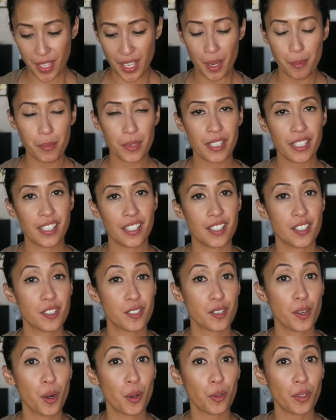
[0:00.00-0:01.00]
The company
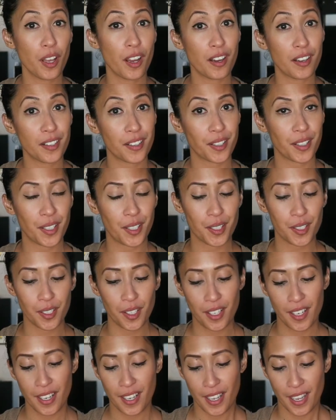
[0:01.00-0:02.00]
is no
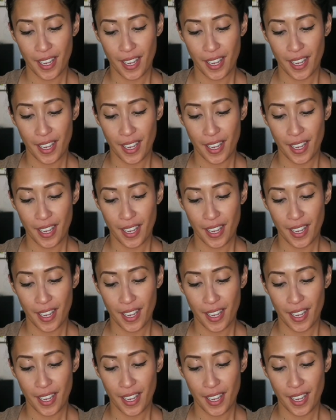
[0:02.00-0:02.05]
longer,